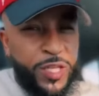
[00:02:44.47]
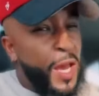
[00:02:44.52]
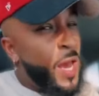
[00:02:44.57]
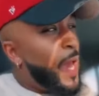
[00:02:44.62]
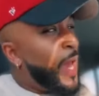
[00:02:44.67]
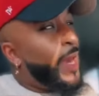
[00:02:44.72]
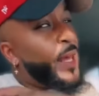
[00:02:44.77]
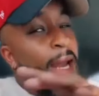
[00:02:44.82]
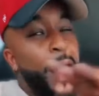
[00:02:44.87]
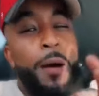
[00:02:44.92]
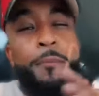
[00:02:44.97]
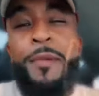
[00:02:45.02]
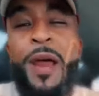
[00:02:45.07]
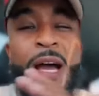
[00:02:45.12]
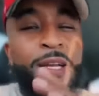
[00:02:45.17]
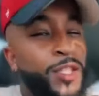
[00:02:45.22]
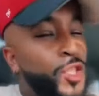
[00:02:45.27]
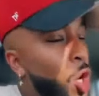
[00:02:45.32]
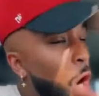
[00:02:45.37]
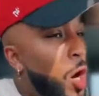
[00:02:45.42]
And I'm not
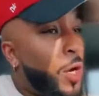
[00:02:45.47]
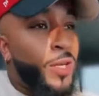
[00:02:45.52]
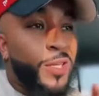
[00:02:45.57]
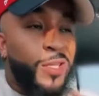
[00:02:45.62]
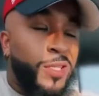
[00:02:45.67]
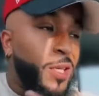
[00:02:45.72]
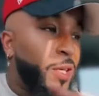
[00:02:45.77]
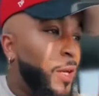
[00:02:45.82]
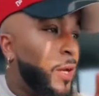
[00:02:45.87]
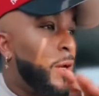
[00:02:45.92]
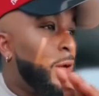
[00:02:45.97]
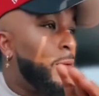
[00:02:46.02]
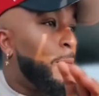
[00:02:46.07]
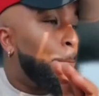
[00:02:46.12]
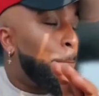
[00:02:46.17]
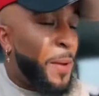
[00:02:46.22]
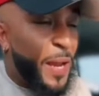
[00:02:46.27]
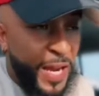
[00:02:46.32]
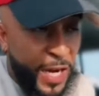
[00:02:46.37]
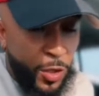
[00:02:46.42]
talking to the
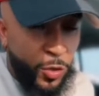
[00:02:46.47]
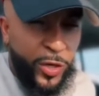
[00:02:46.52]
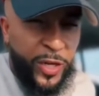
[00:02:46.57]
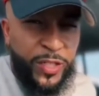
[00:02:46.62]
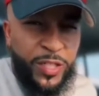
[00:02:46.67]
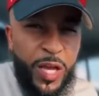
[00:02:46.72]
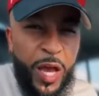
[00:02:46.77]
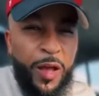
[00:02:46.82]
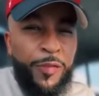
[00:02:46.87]
parents